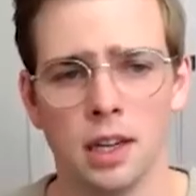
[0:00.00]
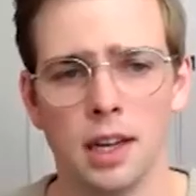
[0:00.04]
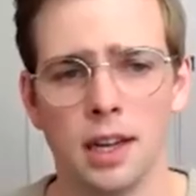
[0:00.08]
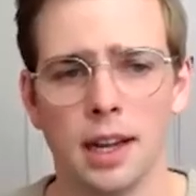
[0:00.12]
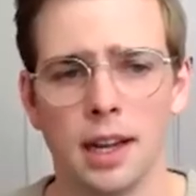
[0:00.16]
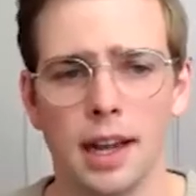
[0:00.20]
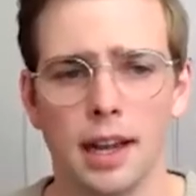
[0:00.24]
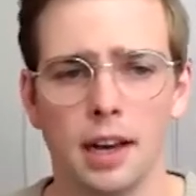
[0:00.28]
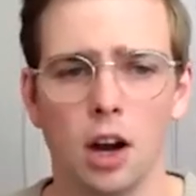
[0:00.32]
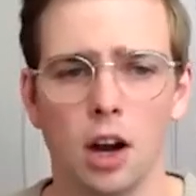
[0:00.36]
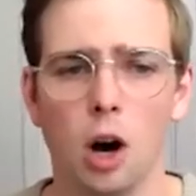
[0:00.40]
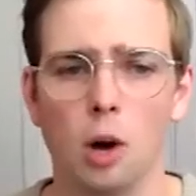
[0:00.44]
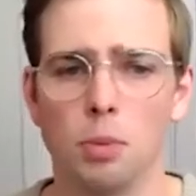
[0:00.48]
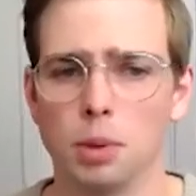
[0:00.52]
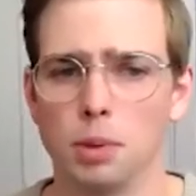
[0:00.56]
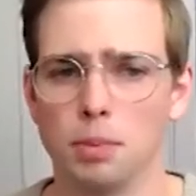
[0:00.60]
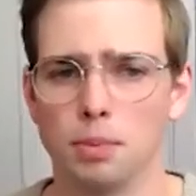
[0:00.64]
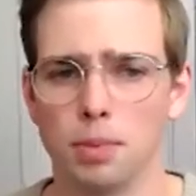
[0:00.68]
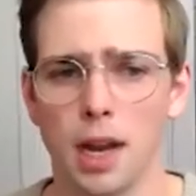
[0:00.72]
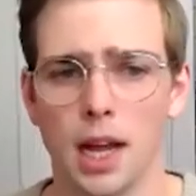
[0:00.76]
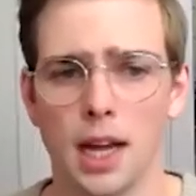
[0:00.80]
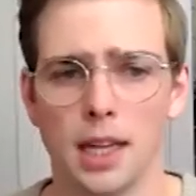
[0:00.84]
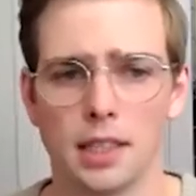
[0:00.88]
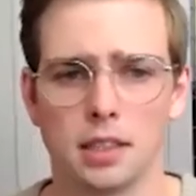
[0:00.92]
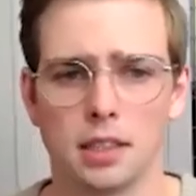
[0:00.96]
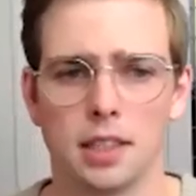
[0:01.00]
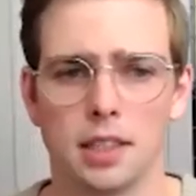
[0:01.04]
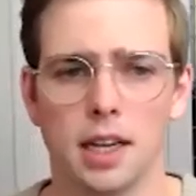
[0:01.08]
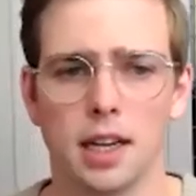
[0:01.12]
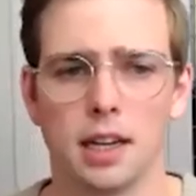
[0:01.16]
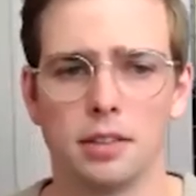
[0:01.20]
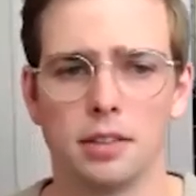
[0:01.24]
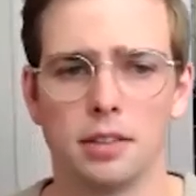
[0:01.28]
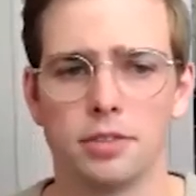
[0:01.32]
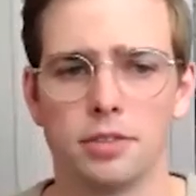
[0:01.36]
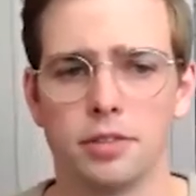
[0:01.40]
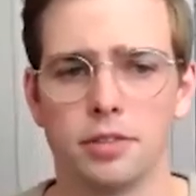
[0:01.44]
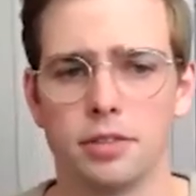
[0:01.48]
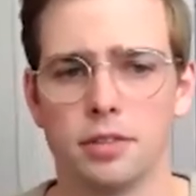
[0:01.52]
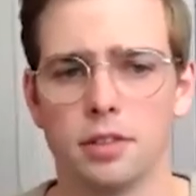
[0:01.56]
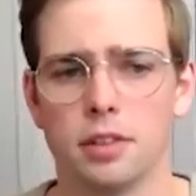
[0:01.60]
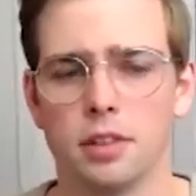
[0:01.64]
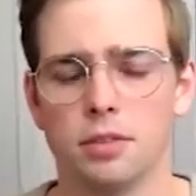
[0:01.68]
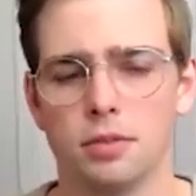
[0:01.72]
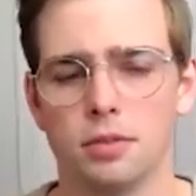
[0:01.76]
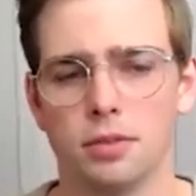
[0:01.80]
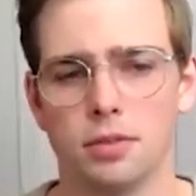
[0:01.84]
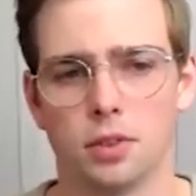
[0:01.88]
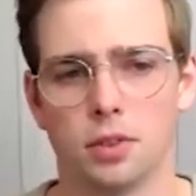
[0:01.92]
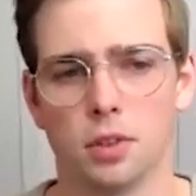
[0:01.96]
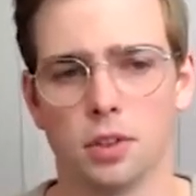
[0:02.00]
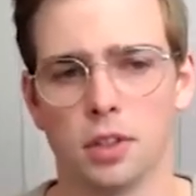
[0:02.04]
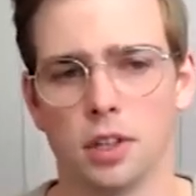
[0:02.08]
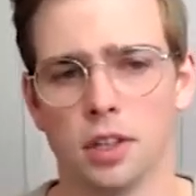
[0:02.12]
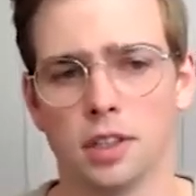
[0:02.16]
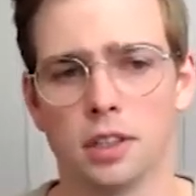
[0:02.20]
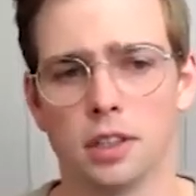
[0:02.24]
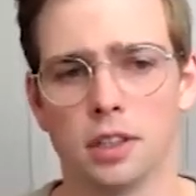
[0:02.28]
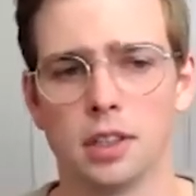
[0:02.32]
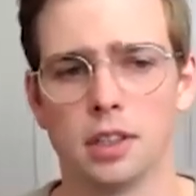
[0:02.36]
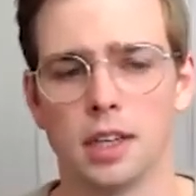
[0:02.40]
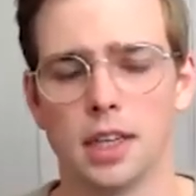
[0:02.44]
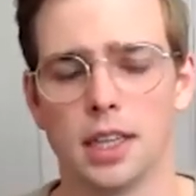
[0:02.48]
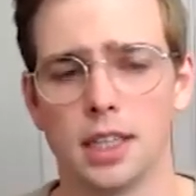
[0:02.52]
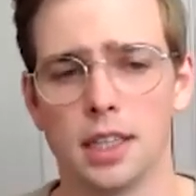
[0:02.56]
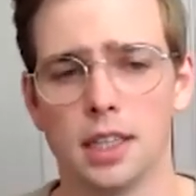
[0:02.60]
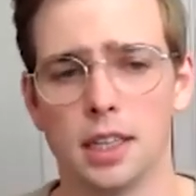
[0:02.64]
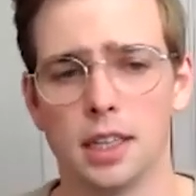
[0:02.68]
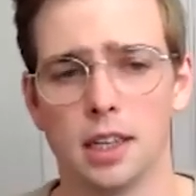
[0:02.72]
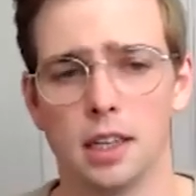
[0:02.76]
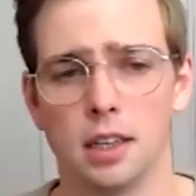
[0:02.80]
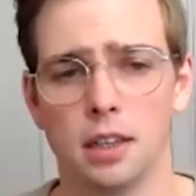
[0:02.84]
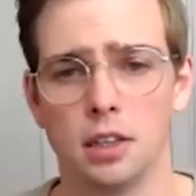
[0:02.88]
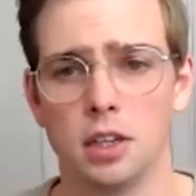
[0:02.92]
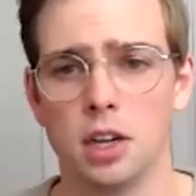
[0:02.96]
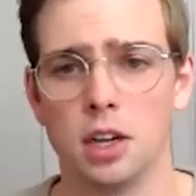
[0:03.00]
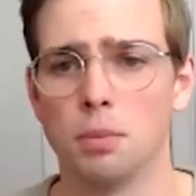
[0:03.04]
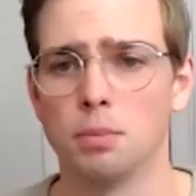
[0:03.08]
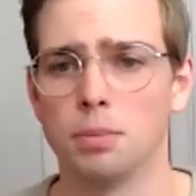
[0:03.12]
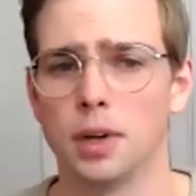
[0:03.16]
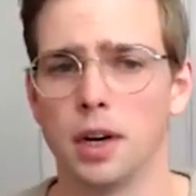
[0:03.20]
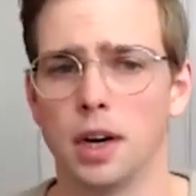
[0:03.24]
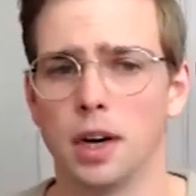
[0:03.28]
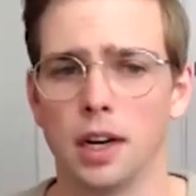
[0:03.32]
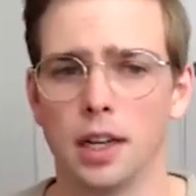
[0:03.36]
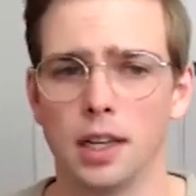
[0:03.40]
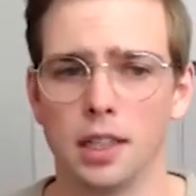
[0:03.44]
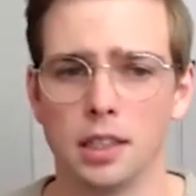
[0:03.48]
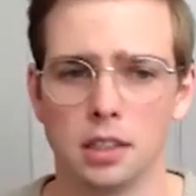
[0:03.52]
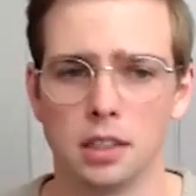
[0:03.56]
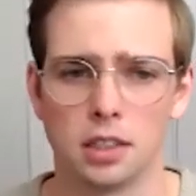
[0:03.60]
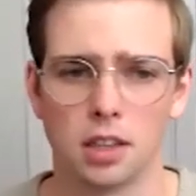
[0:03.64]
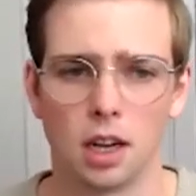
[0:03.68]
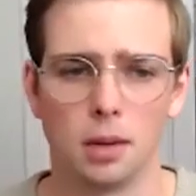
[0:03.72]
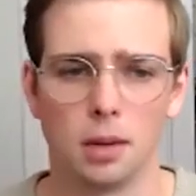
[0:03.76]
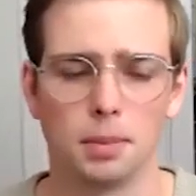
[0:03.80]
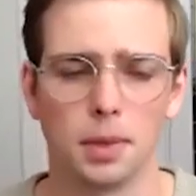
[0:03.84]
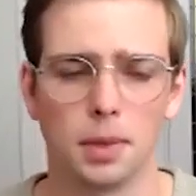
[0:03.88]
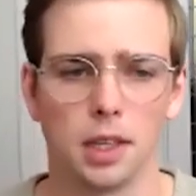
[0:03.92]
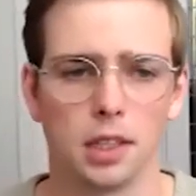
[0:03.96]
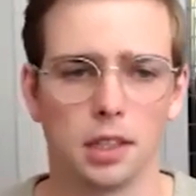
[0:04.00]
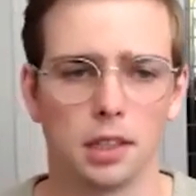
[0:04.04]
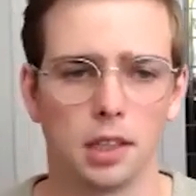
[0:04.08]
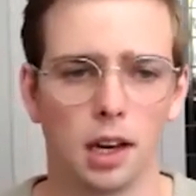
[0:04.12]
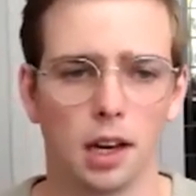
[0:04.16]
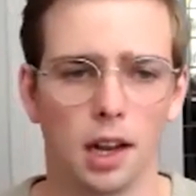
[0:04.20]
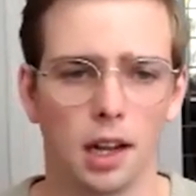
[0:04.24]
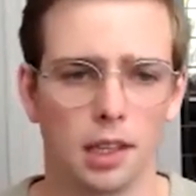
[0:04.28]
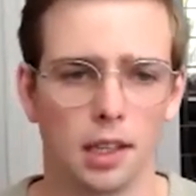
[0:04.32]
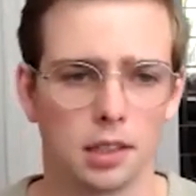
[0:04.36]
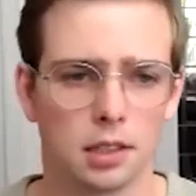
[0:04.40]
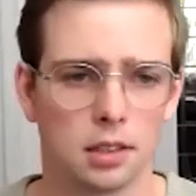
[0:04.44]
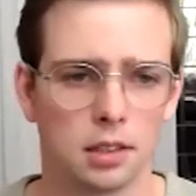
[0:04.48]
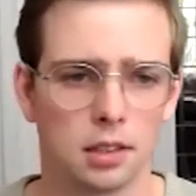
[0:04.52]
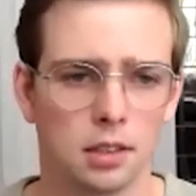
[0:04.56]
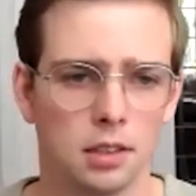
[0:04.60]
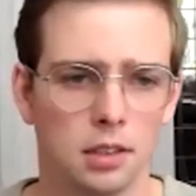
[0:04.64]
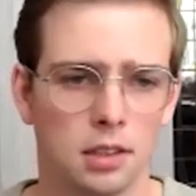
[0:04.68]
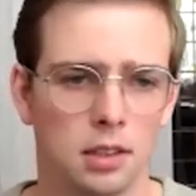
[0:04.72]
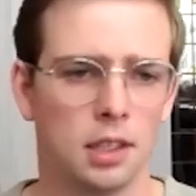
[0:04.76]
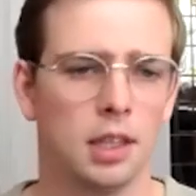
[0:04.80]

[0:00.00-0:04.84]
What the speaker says: and OpenBlastDev for NumPy and Scipy and the likes.